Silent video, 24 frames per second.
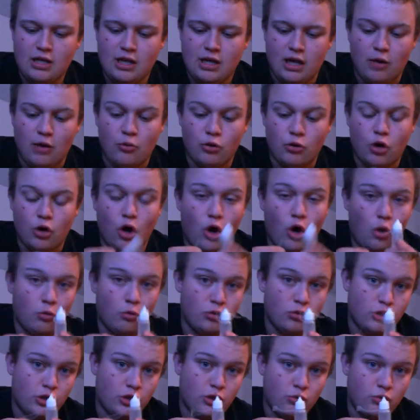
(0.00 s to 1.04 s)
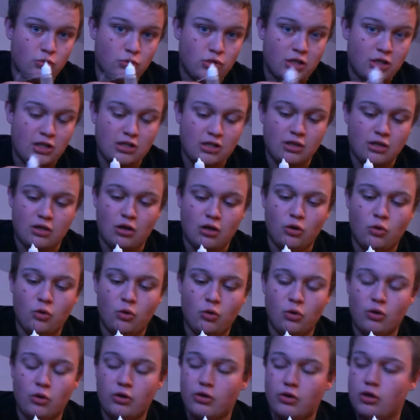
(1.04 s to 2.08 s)
I would always use this,
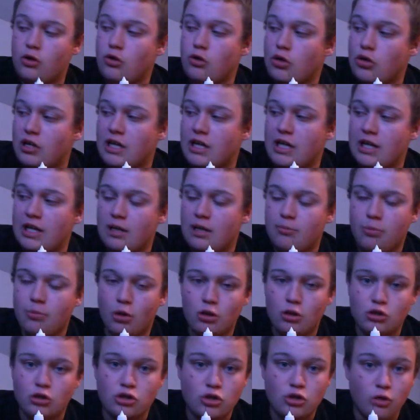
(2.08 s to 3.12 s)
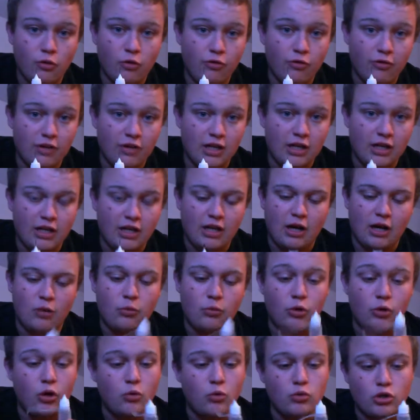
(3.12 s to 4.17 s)
although the other needle bottles do fit in, I
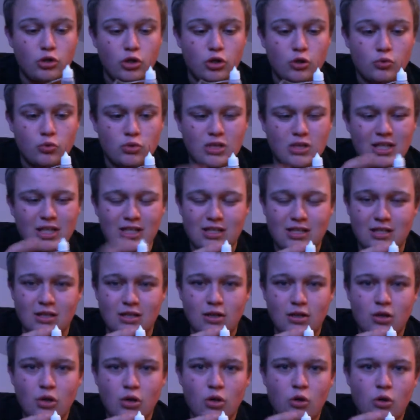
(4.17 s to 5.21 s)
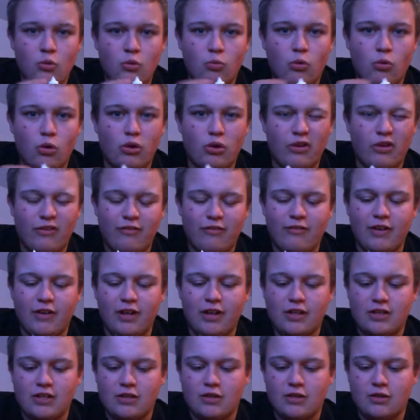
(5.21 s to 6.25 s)
would always use this one to fill
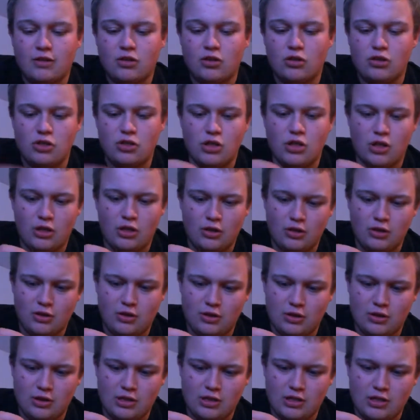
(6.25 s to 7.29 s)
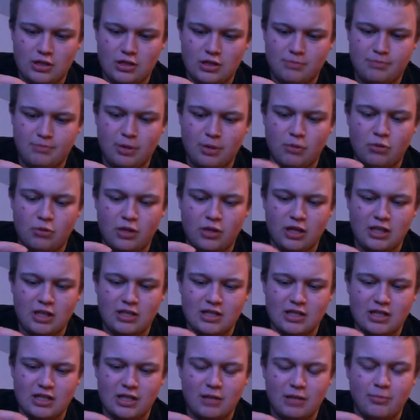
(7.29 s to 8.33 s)
it, because this spout here
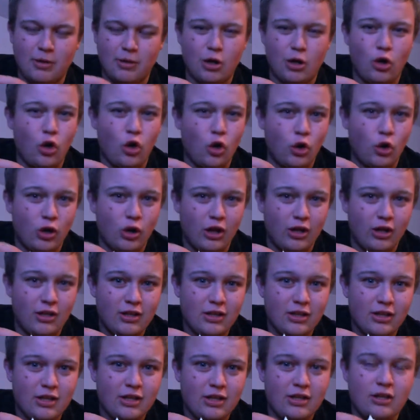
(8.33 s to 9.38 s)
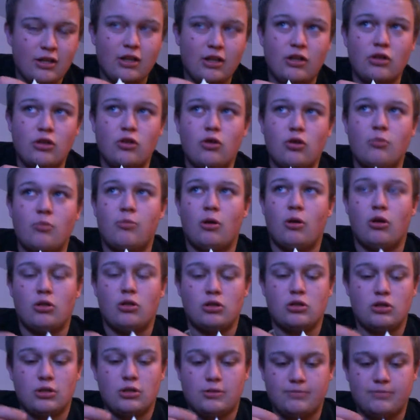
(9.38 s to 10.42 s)
is a little bit longer than the other
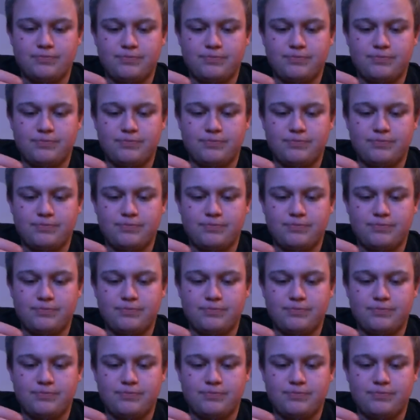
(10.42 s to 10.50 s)
bottles.